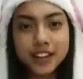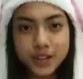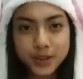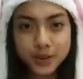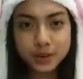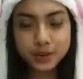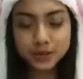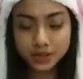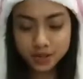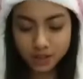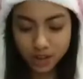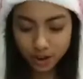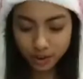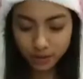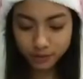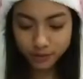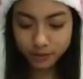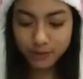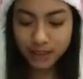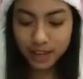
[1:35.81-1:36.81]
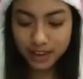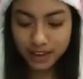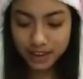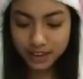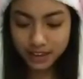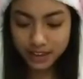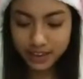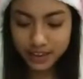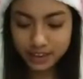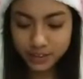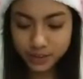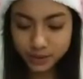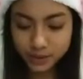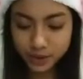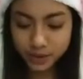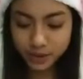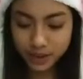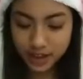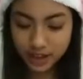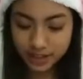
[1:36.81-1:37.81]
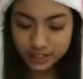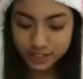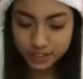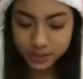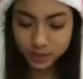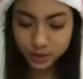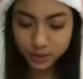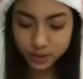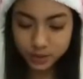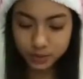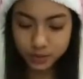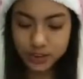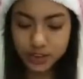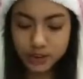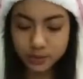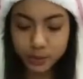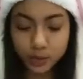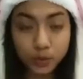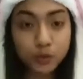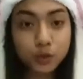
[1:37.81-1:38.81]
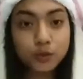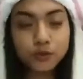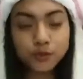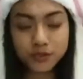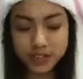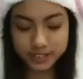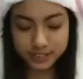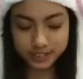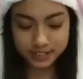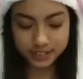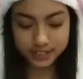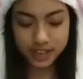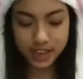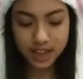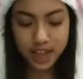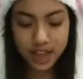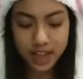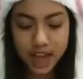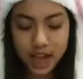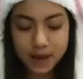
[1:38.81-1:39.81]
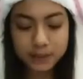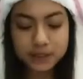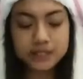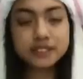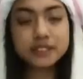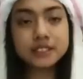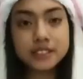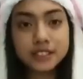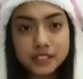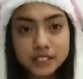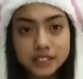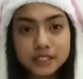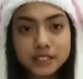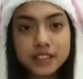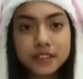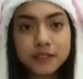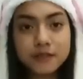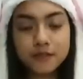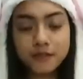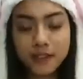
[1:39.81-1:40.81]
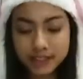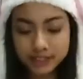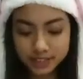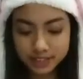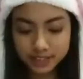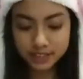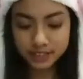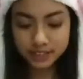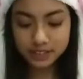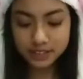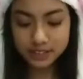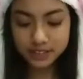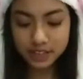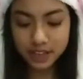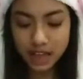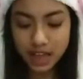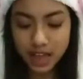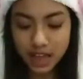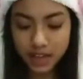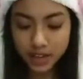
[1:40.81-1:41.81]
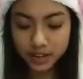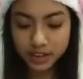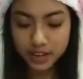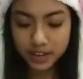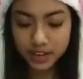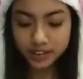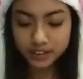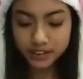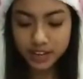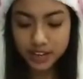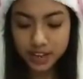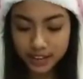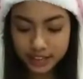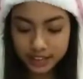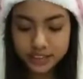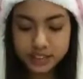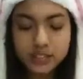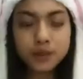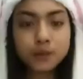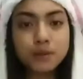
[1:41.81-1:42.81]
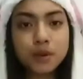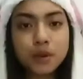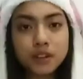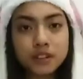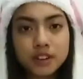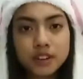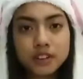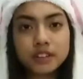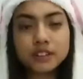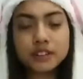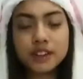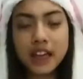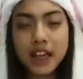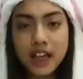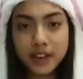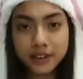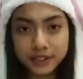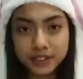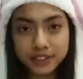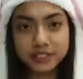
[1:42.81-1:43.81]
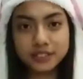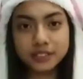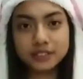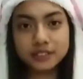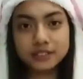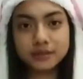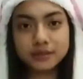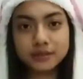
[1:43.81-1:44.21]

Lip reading: the use of Malay as well as to improve its abilities in facing the challenging modern era.